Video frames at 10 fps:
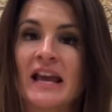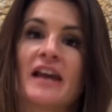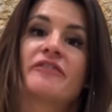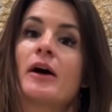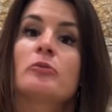
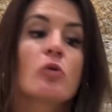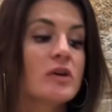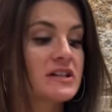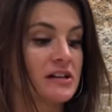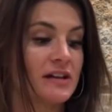If I'm
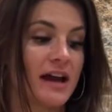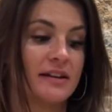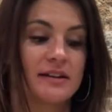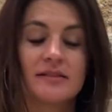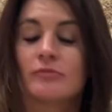going to
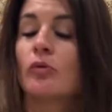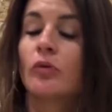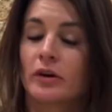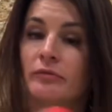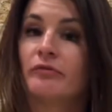clad it
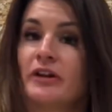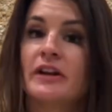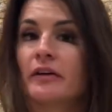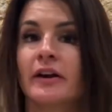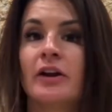or
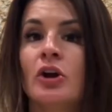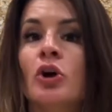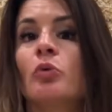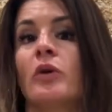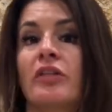veneer it
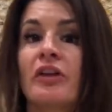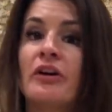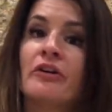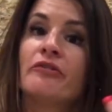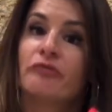with
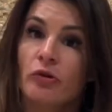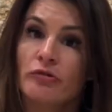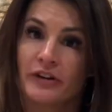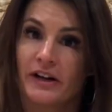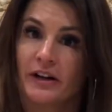full
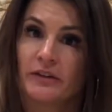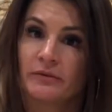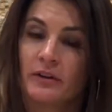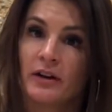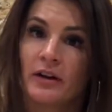veneer,
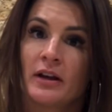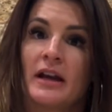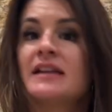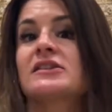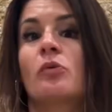
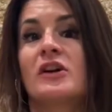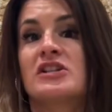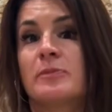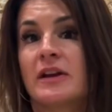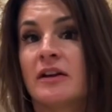it's going
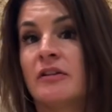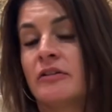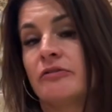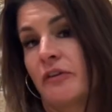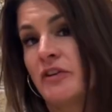to be
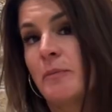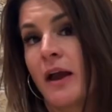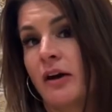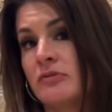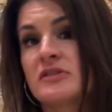50
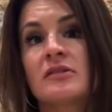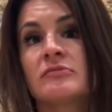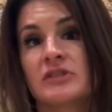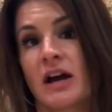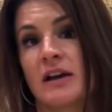pounds
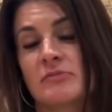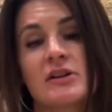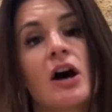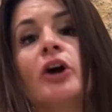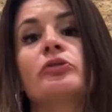times
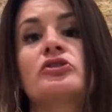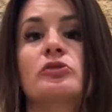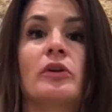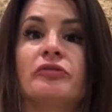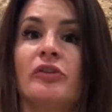100
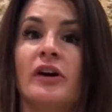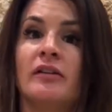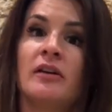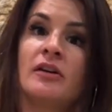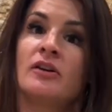square foot.
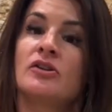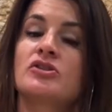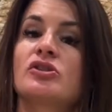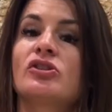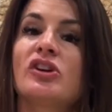
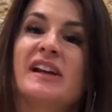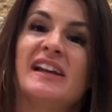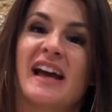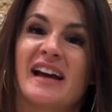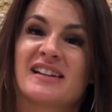You're
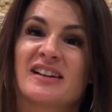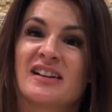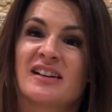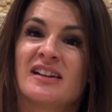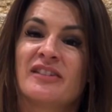looking at
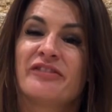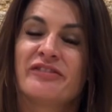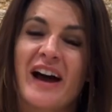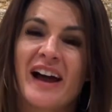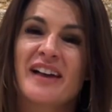
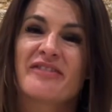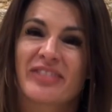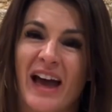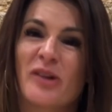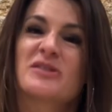
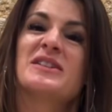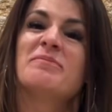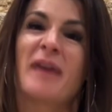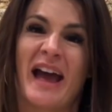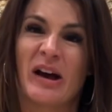
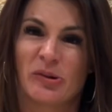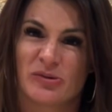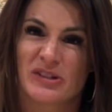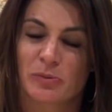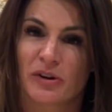5,000
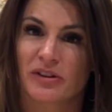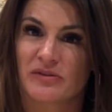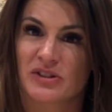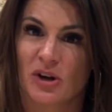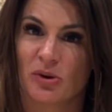pounds worth of
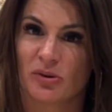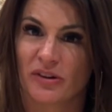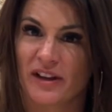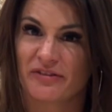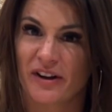stone on
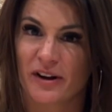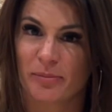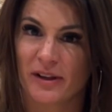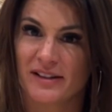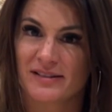that
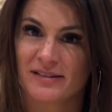fireplace.